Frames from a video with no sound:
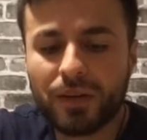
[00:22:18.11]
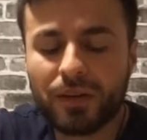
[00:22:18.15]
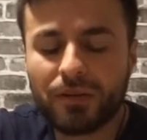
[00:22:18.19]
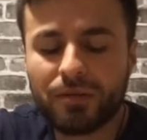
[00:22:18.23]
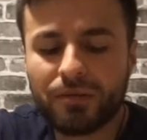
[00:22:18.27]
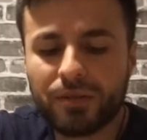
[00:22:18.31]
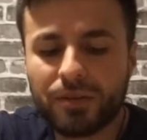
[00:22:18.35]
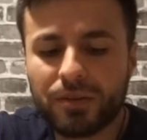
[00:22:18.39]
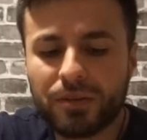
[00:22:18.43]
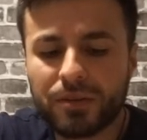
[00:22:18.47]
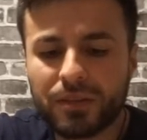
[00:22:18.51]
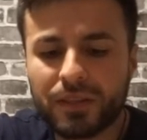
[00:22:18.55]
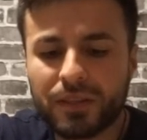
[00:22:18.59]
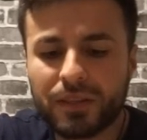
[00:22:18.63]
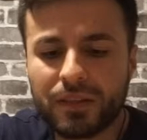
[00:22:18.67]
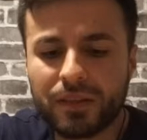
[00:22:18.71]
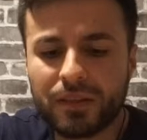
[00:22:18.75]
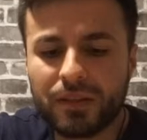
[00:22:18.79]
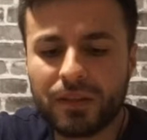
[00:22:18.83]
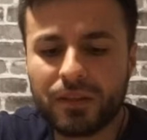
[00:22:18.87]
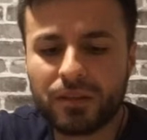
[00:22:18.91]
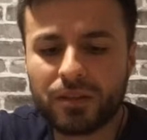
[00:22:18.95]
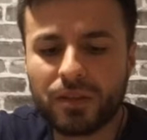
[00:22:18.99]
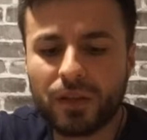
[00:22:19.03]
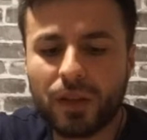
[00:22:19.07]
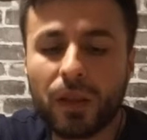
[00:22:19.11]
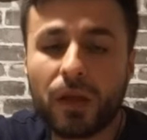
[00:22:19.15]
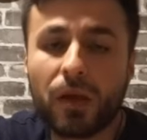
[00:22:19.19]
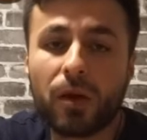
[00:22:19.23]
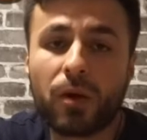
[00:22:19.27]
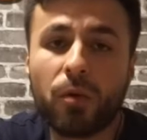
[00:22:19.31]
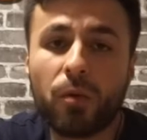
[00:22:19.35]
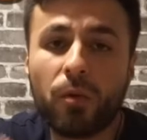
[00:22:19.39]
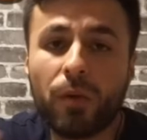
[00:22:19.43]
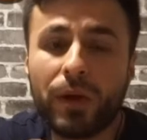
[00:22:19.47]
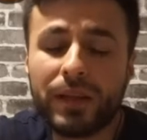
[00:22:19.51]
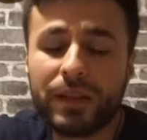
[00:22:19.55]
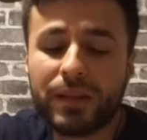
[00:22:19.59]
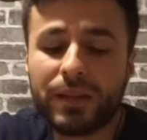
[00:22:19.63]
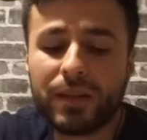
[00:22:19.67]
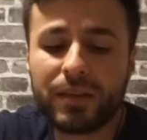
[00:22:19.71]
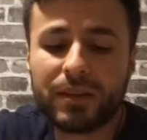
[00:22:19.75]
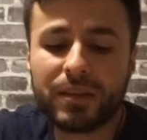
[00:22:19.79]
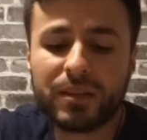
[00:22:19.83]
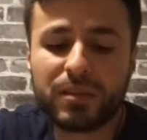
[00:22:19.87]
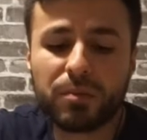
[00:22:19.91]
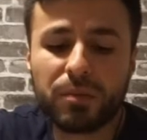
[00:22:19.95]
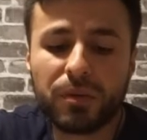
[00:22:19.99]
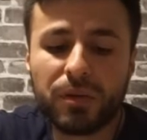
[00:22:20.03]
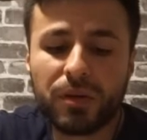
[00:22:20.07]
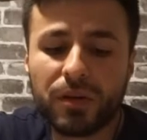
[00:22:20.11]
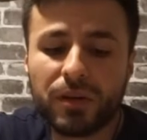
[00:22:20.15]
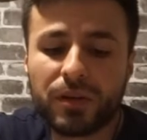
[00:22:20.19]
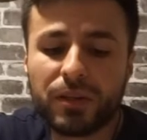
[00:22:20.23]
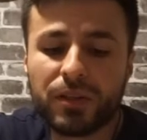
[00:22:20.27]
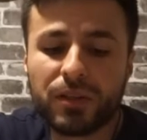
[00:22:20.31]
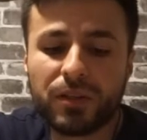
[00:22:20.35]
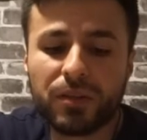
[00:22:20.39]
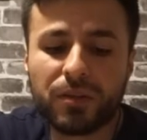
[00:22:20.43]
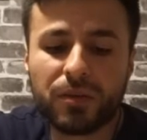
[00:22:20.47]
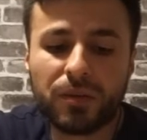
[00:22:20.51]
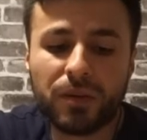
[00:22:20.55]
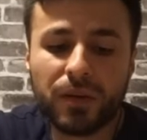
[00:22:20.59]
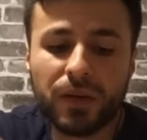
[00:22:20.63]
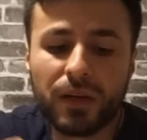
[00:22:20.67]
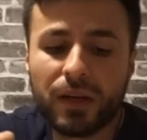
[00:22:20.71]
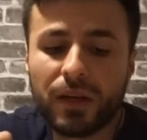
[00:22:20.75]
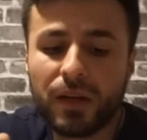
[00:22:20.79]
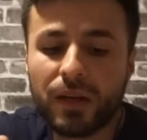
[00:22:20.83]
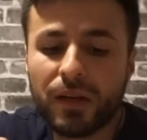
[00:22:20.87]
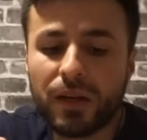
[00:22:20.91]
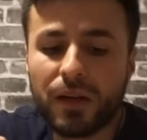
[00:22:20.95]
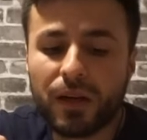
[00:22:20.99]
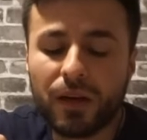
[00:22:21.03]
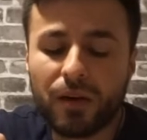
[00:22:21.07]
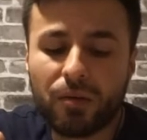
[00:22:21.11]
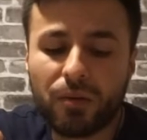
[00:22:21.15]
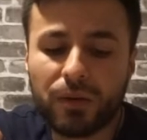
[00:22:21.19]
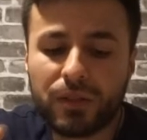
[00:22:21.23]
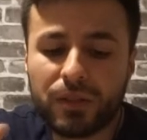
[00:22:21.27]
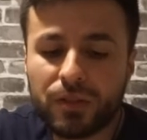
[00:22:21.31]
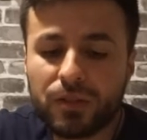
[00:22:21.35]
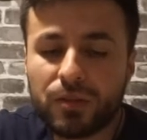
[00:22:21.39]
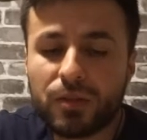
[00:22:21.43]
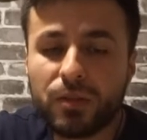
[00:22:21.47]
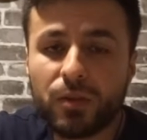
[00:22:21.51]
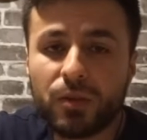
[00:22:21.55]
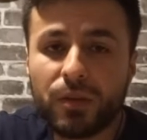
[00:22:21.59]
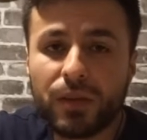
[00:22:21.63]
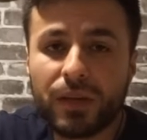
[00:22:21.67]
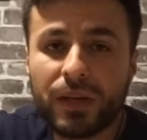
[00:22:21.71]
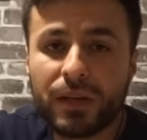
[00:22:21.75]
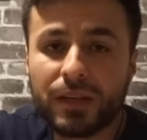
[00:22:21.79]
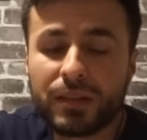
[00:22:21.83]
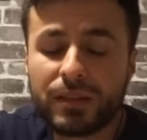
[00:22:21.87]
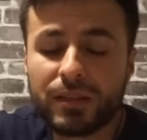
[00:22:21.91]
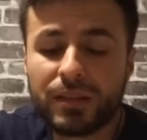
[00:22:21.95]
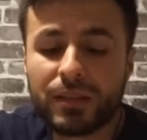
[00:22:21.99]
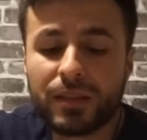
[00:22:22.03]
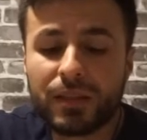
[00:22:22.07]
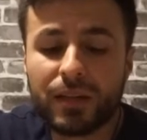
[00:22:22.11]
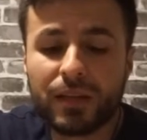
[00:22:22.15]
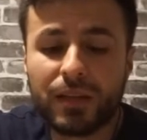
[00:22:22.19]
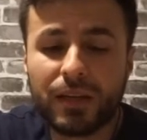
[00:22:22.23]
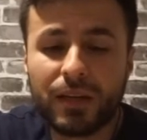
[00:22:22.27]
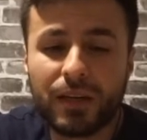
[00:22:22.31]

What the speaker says: It feels like there's a lot of weight that's put on you when you do that.